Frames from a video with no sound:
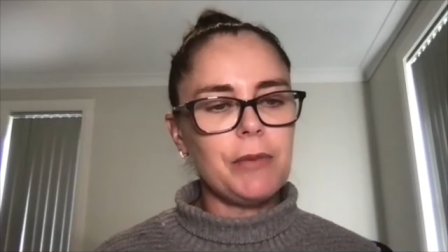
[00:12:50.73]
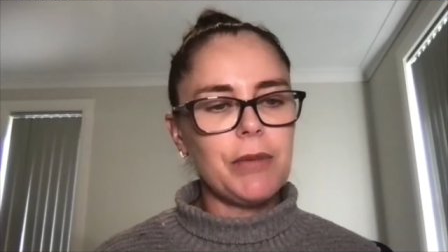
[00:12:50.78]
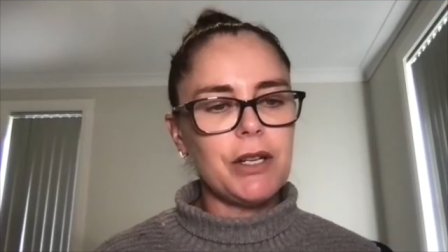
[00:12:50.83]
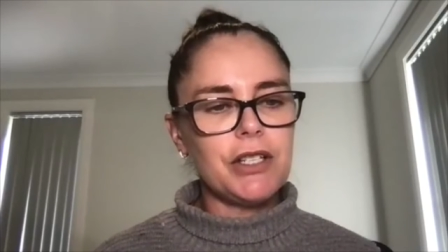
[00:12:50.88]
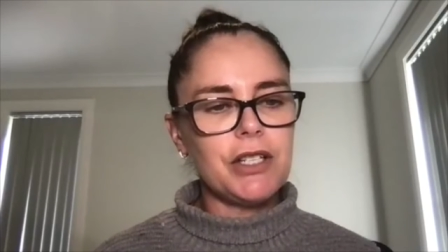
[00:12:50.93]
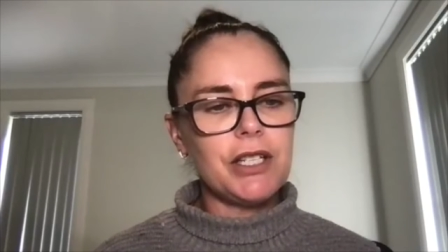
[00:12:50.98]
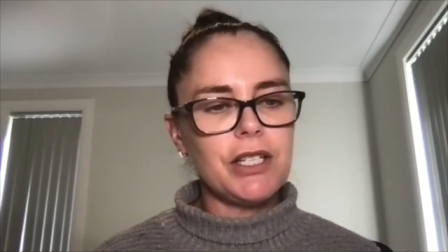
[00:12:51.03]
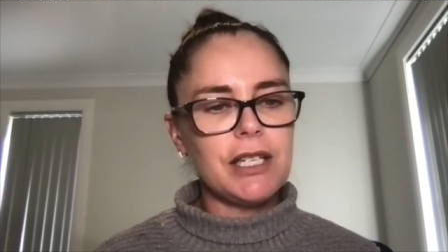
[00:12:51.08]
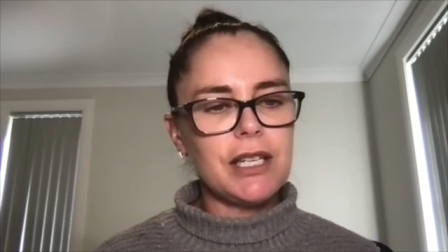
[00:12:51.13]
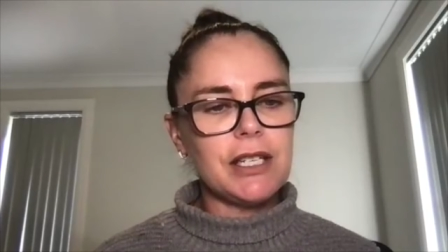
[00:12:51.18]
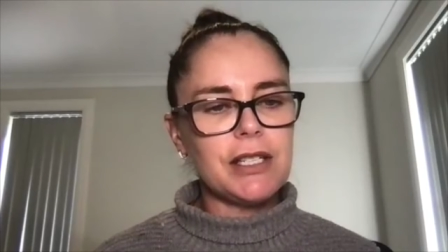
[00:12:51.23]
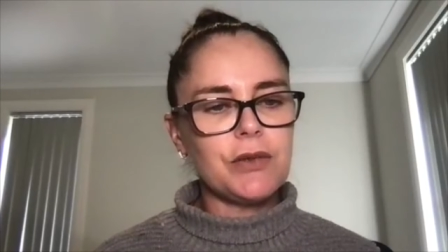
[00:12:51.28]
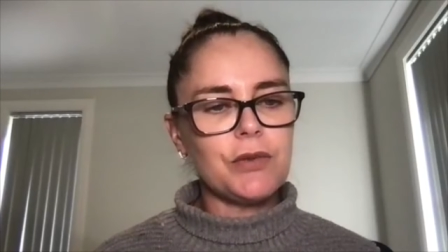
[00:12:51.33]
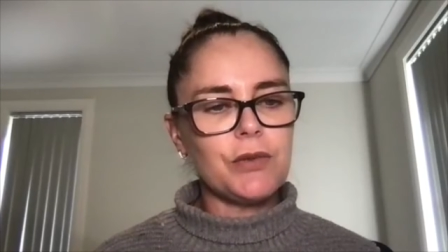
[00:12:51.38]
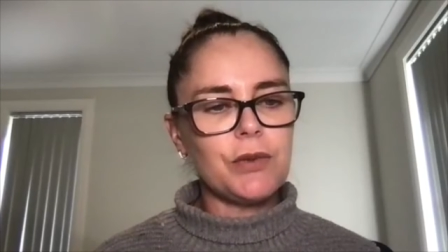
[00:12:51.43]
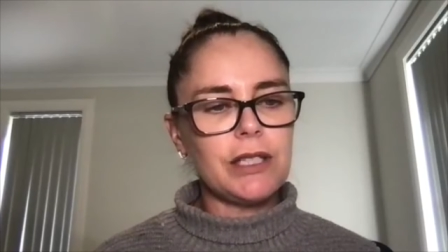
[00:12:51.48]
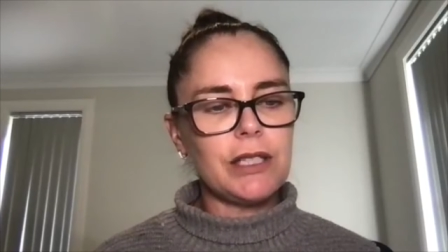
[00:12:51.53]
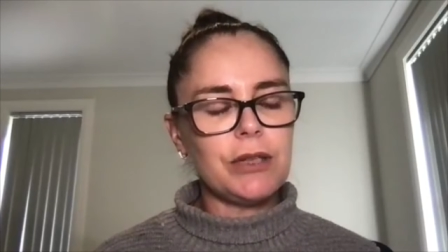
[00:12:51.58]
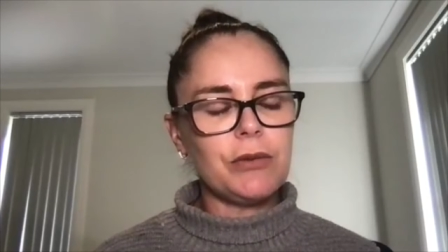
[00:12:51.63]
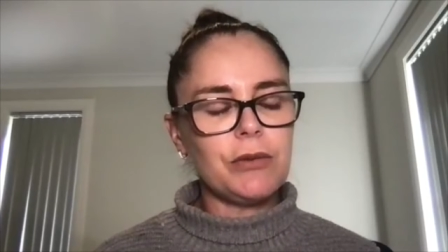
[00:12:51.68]
but she doesn't
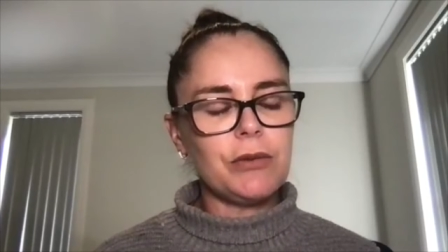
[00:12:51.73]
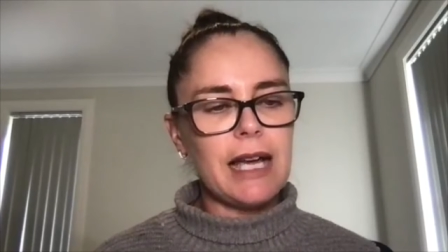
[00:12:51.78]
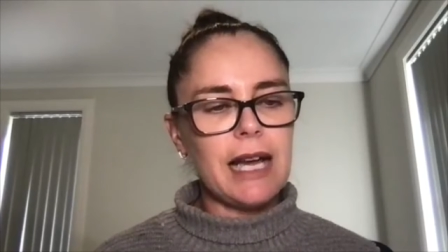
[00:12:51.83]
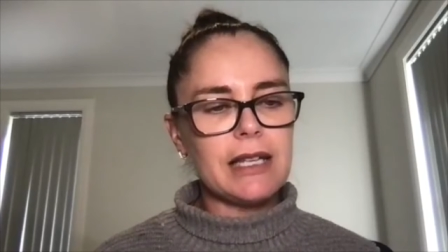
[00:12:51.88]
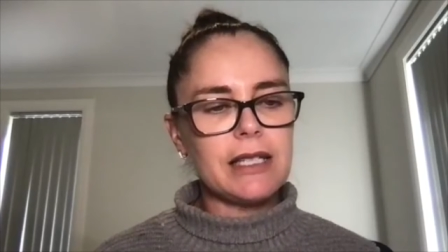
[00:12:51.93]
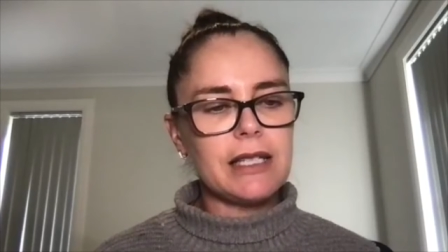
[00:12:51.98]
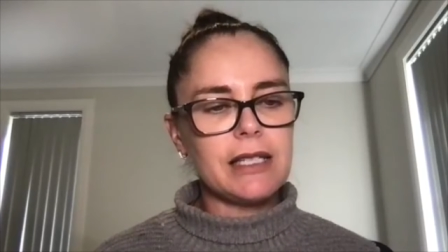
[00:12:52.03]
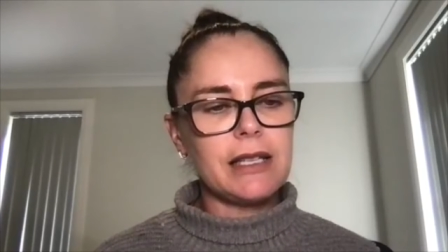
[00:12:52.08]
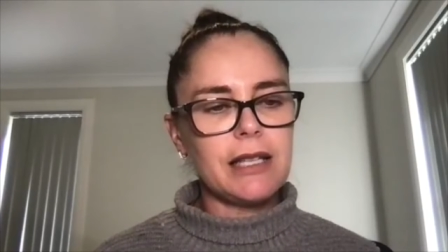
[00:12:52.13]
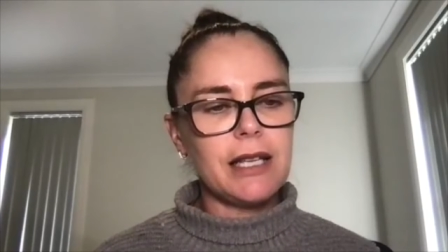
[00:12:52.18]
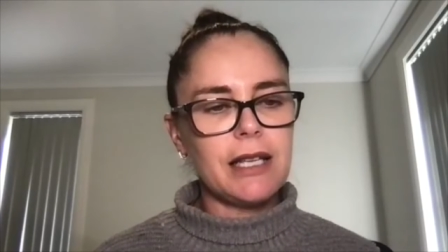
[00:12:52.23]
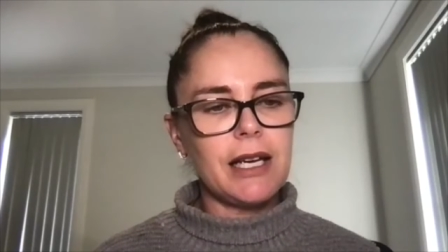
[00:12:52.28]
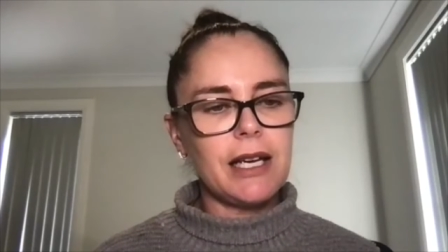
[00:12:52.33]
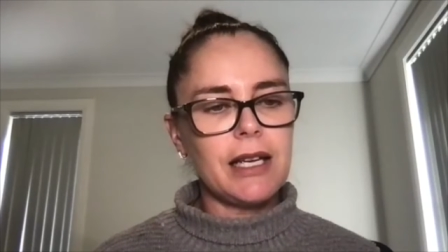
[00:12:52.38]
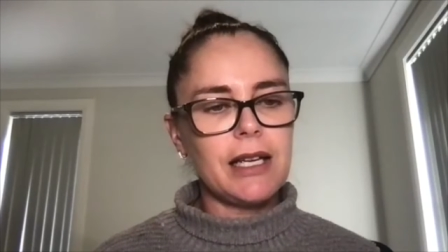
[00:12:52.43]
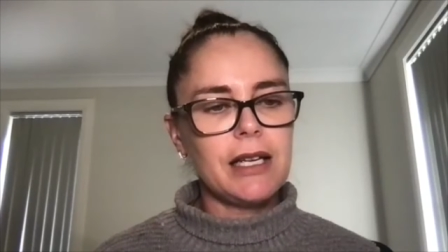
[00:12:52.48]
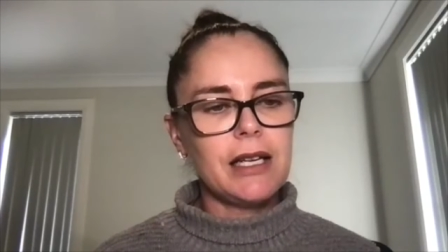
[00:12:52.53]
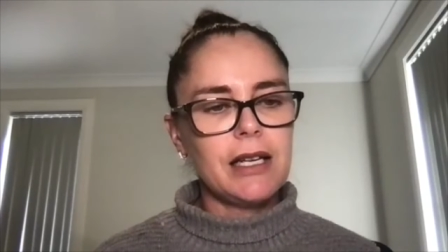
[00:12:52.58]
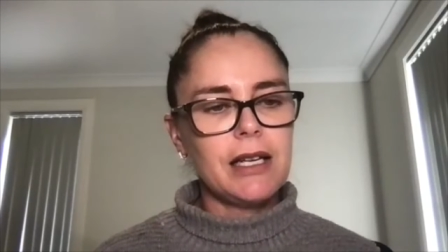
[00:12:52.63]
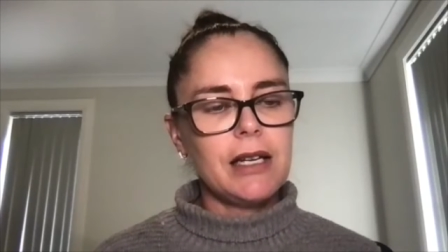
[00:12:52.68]
really relax in there.